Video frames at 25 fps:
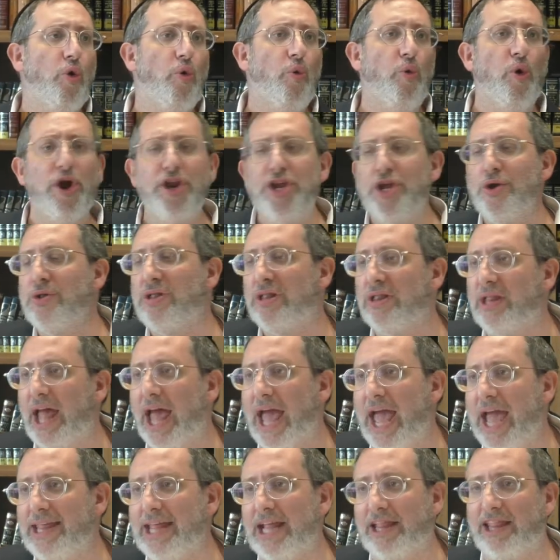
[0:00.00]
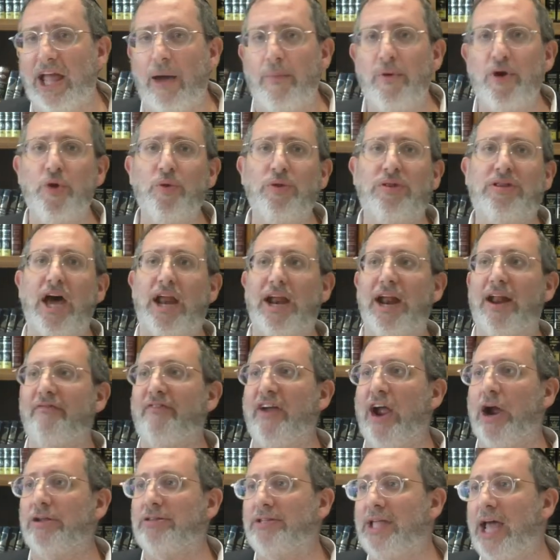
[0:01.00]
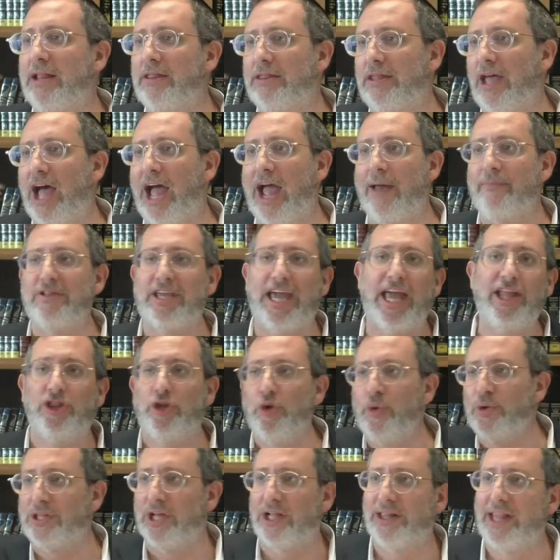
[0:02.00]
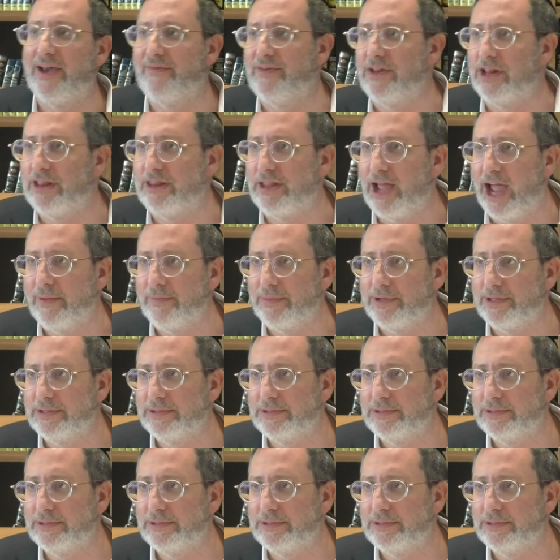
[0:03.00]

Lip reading: Would you say that someone who's done an Aver 10 times can do it the 11th time?